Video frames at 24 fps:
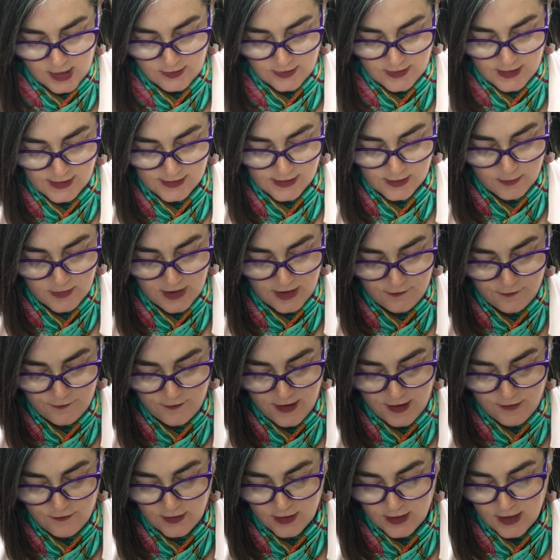These are my
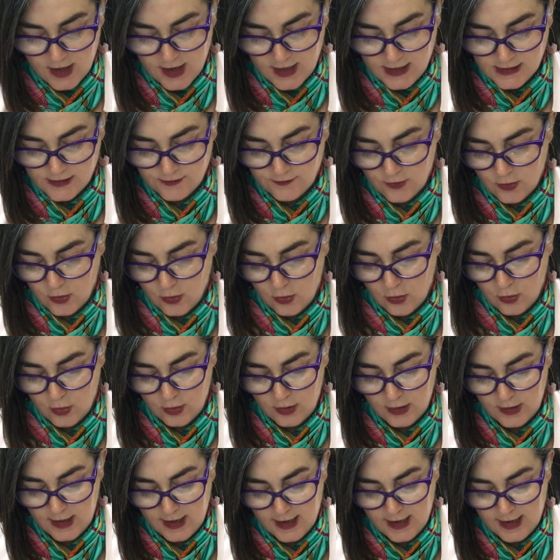favorite guides of all.